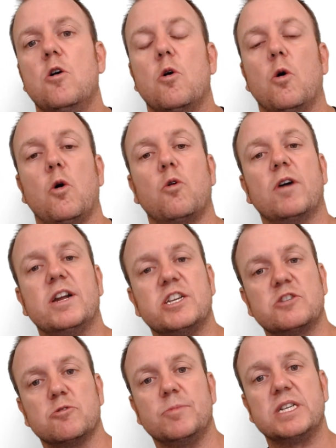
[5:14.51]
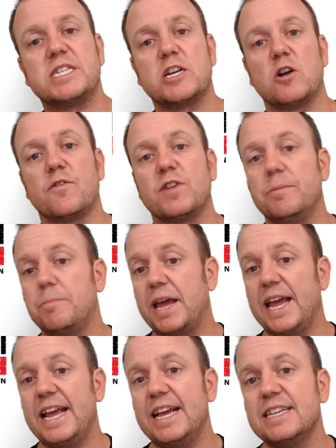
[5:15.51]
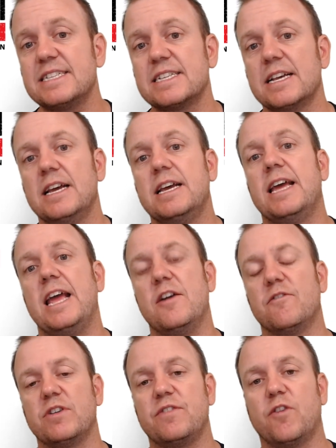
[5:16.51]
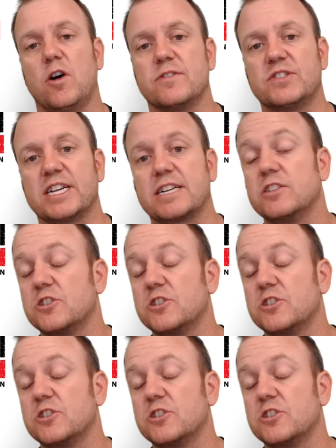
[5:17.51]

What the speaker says: All runners will be set off in pairs every 5 seconds.